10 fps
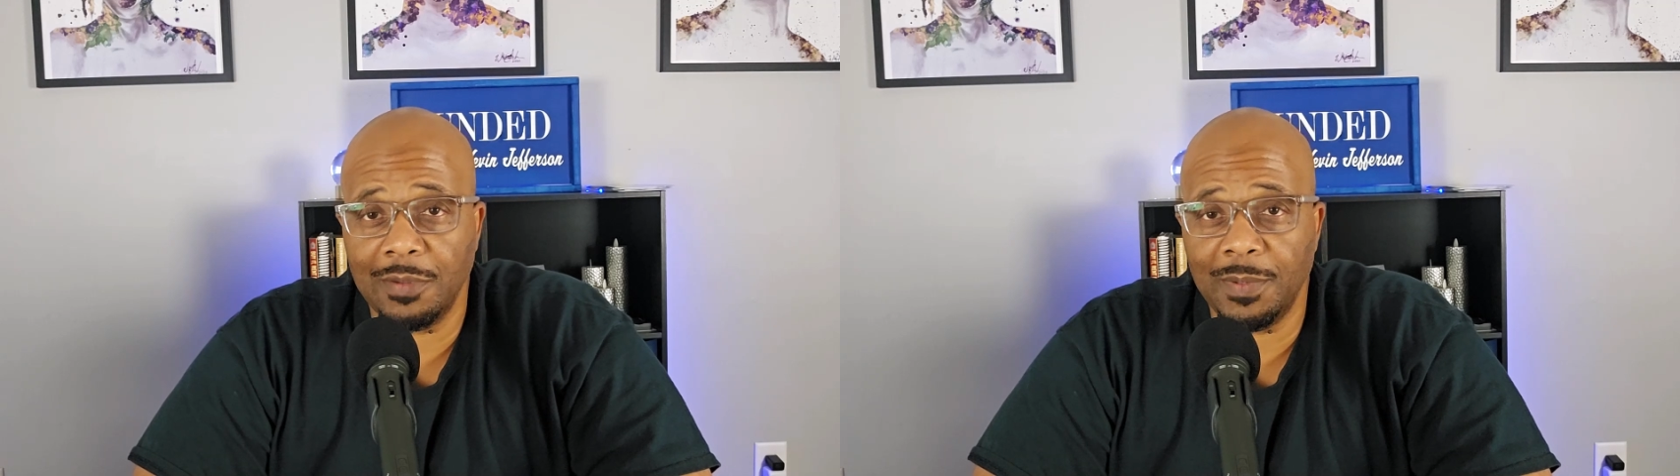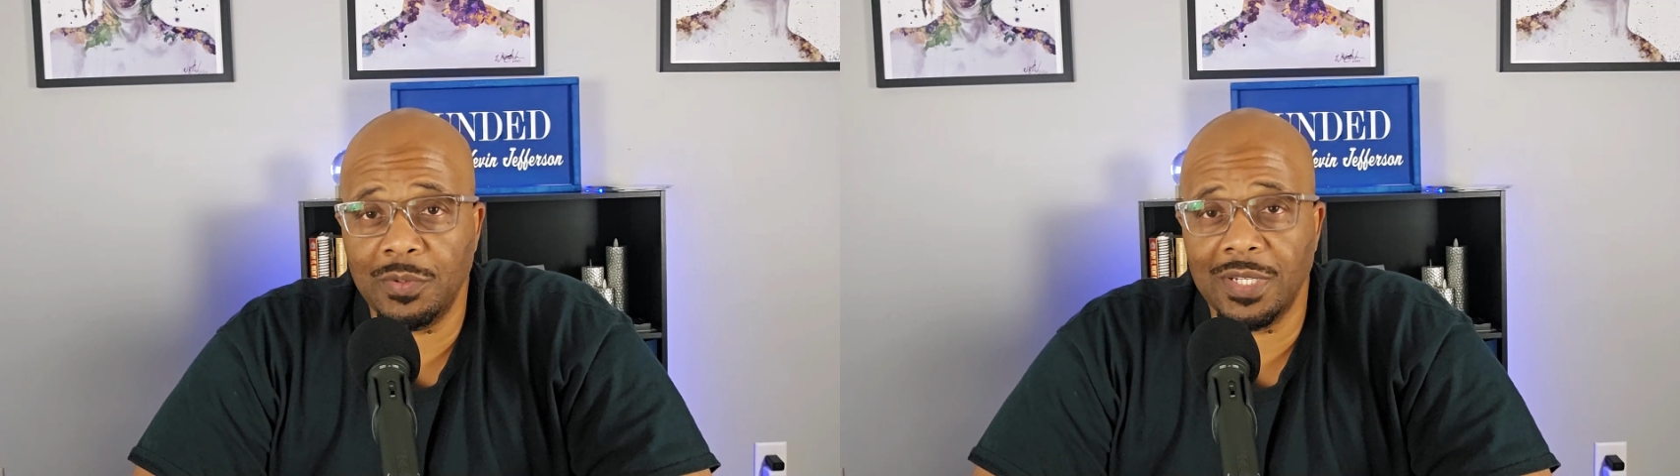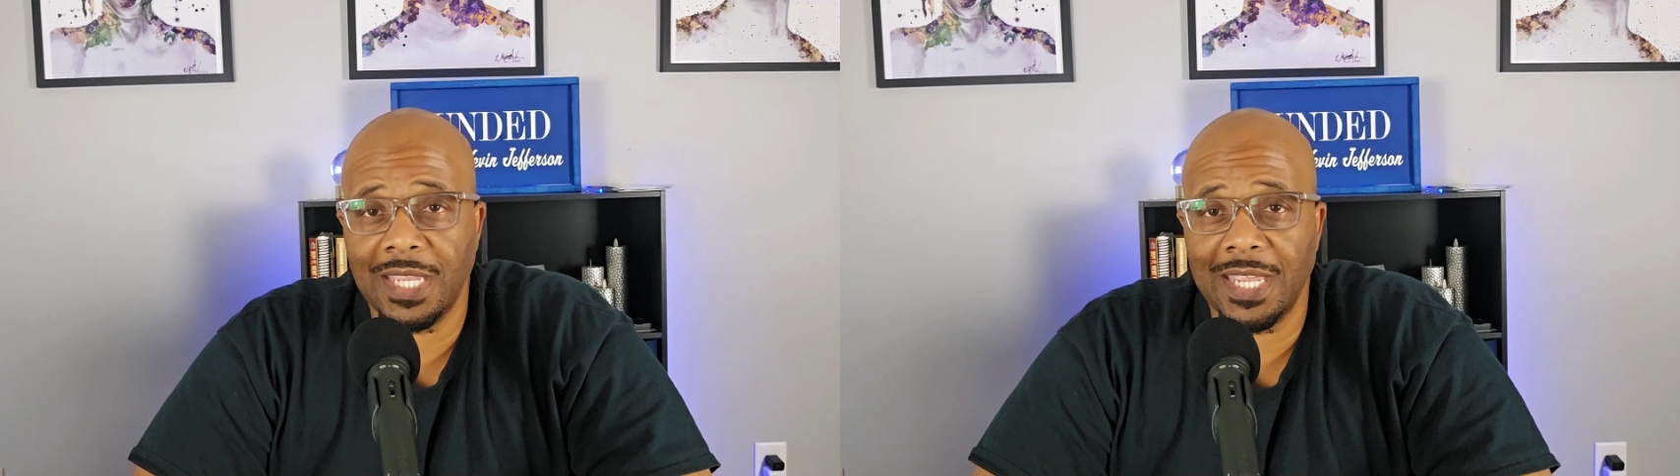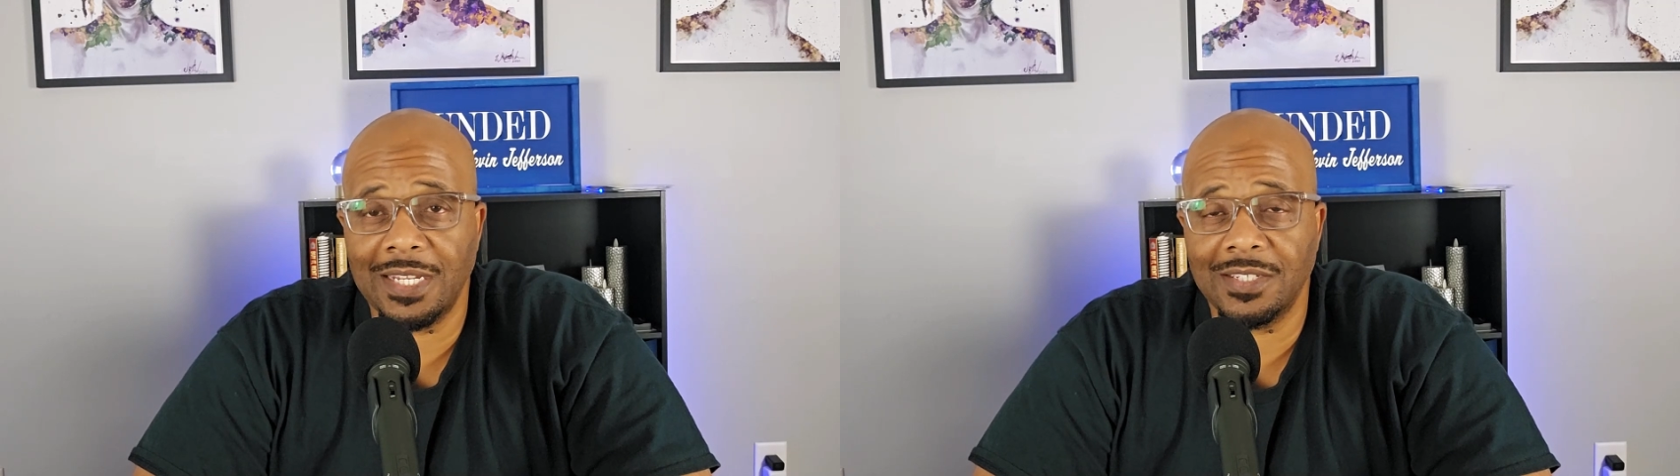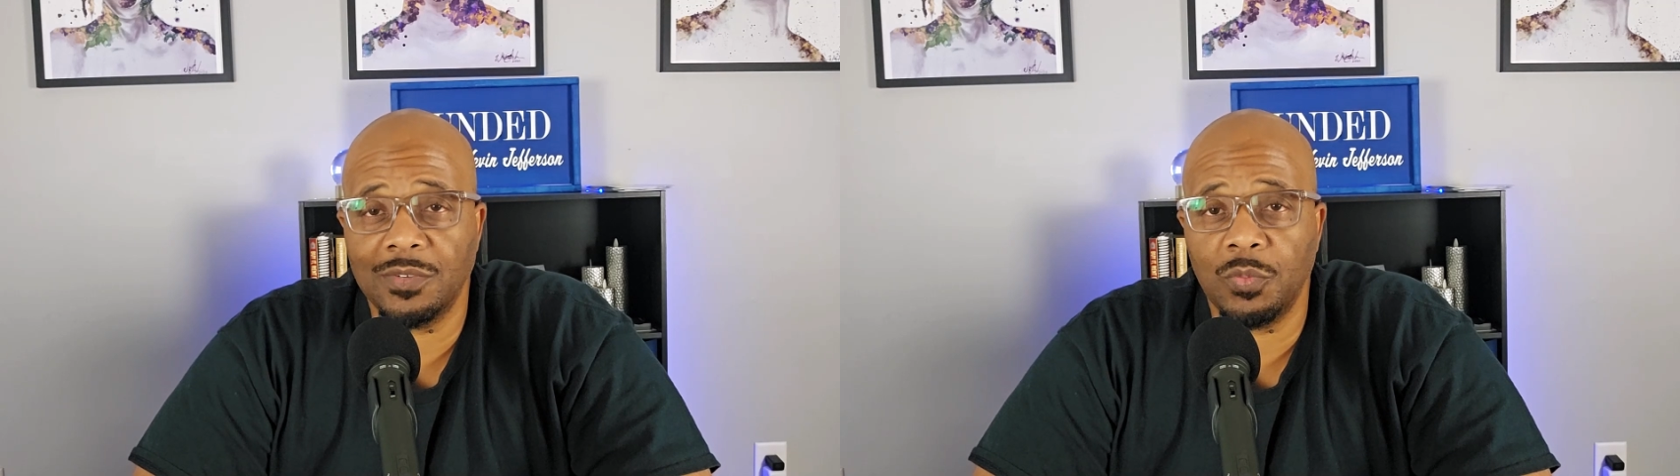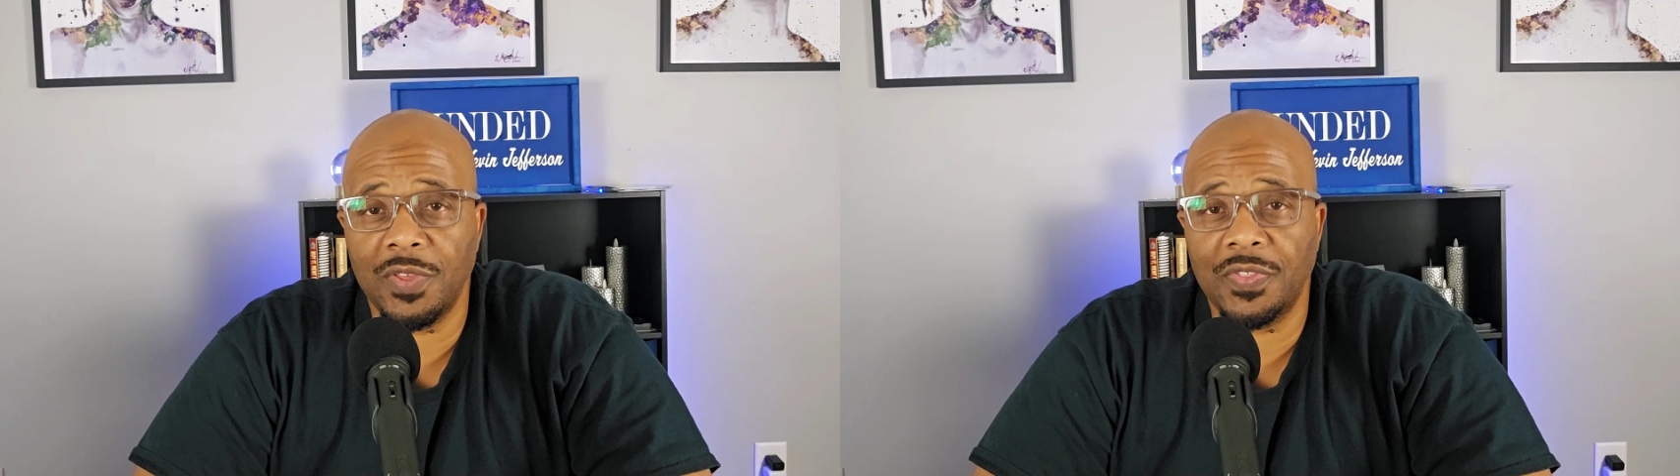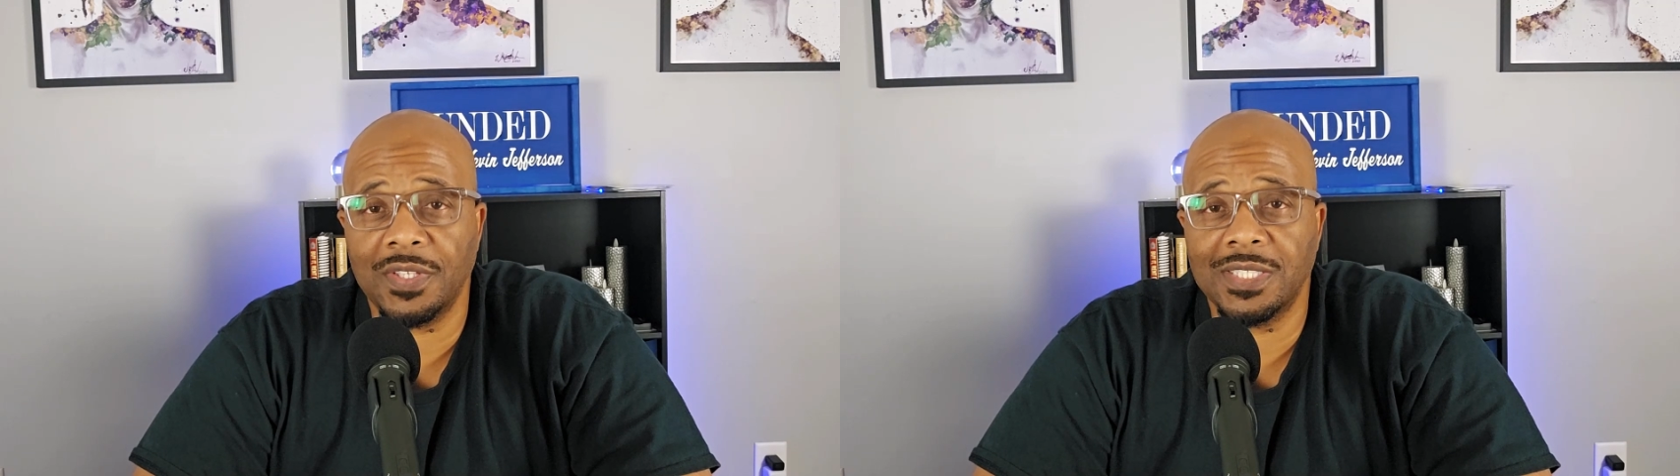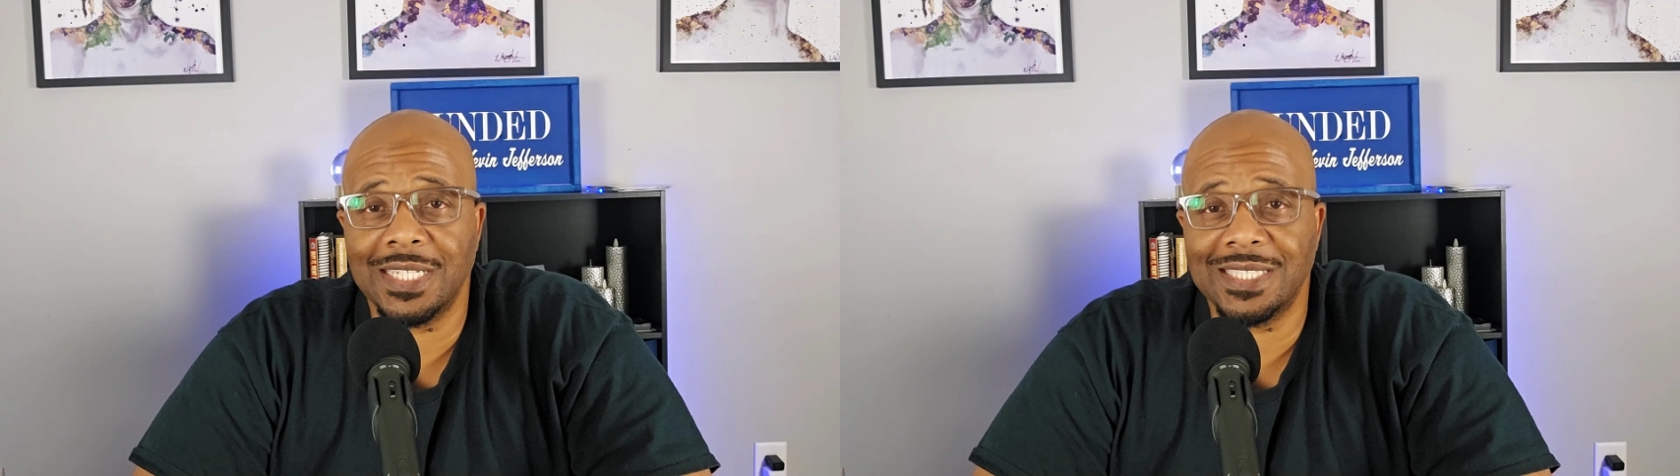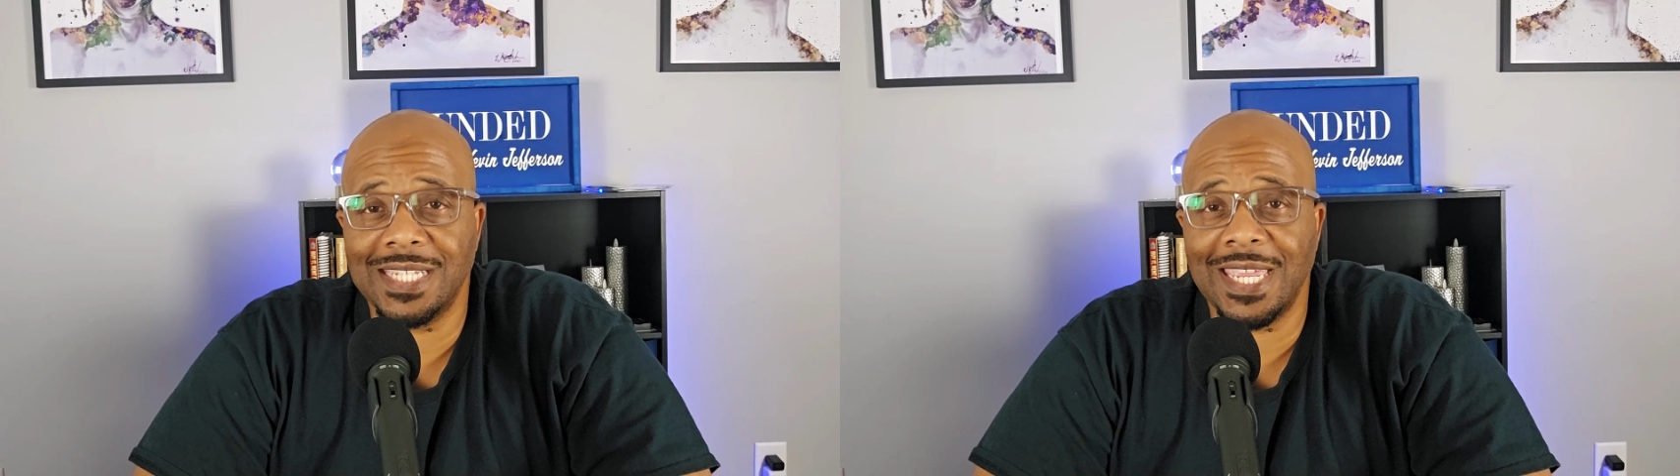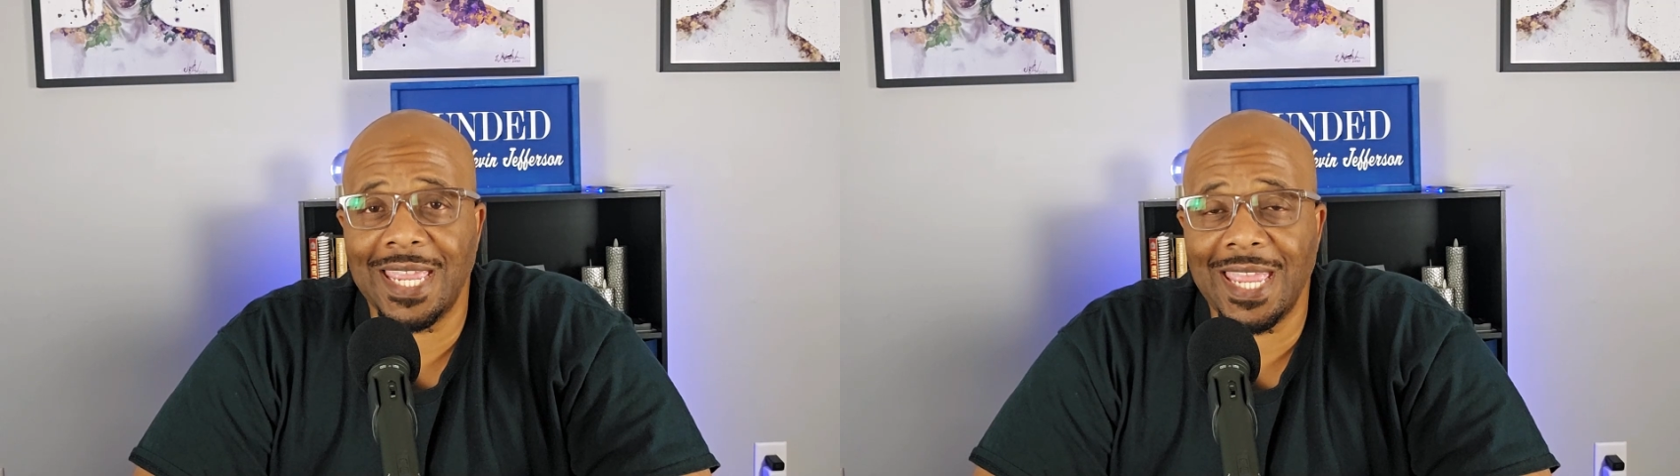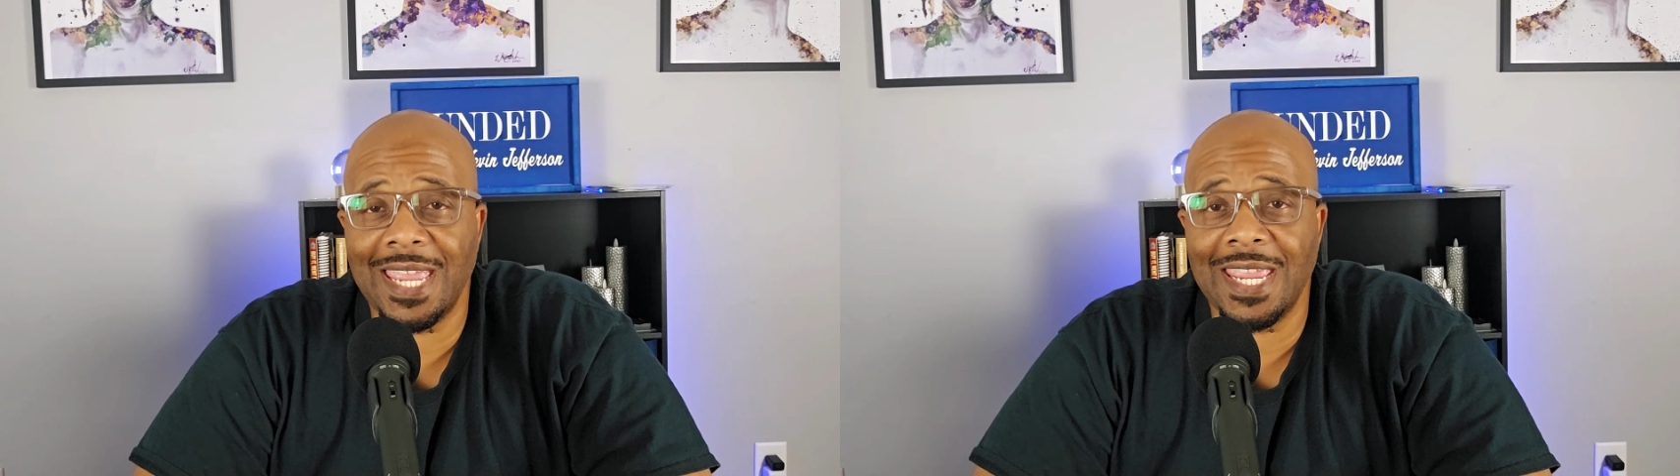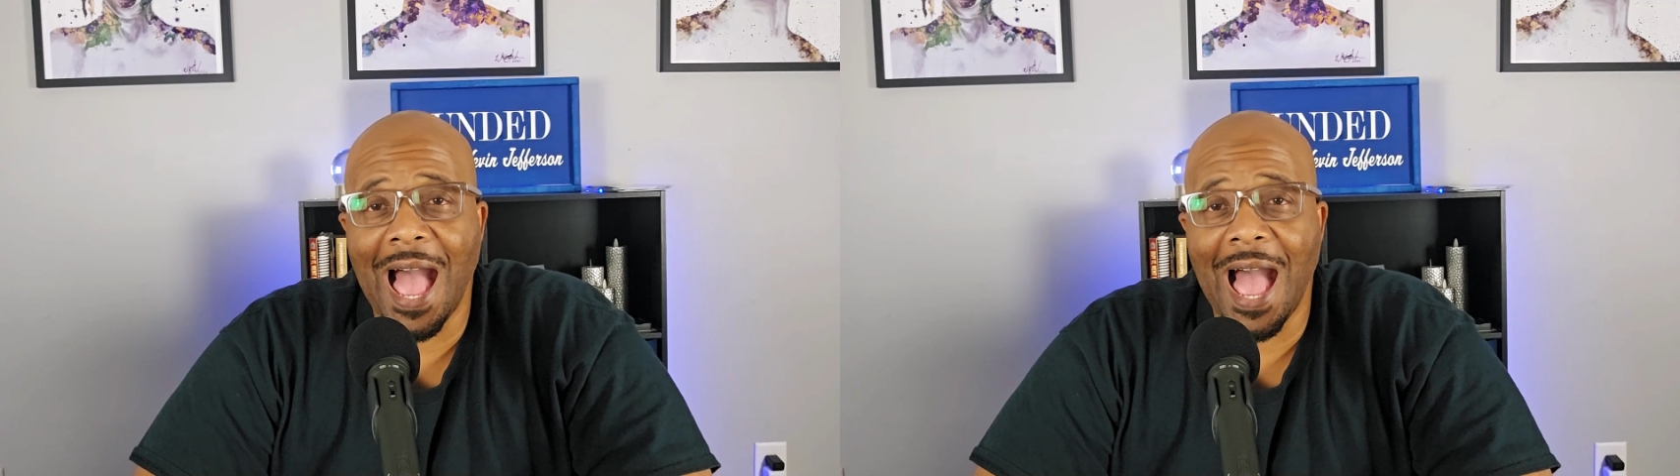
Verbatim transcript: communicate it with us and say, hey,